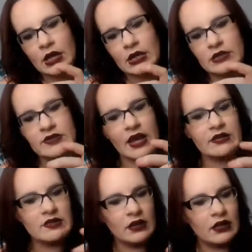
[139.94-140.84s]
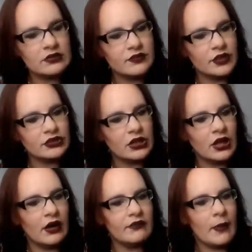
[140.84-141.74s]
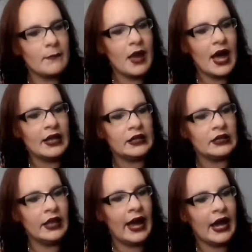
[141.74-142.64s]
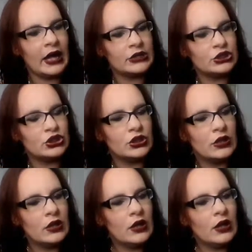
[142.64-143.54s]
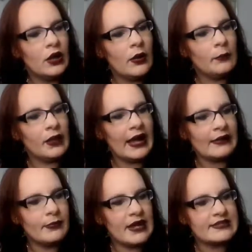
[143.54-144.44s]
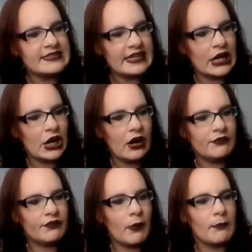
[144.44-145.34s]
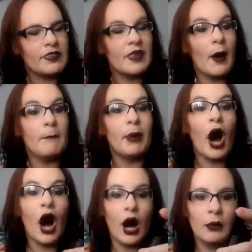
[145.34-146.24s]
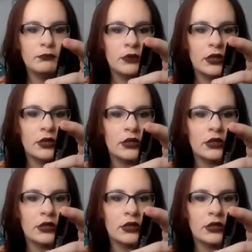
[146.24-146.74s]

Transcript: is a deluxe version of Mad Lash Black Mascara from The Bomb.